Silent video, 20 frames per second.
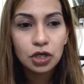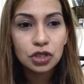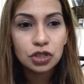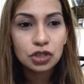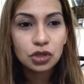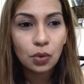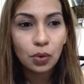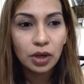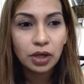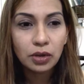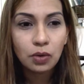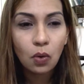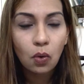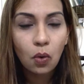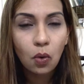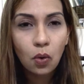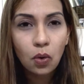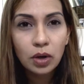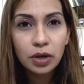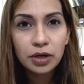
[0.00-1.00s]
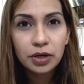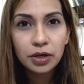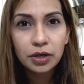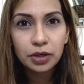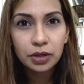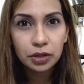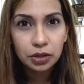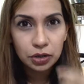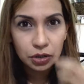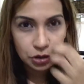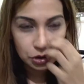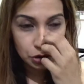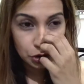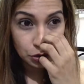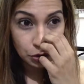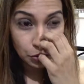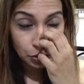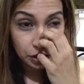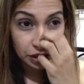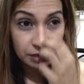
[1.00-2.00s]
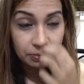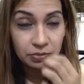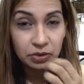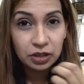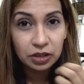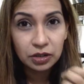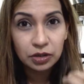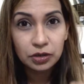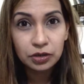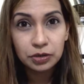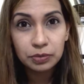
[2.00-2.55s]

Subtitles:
So in order to keep the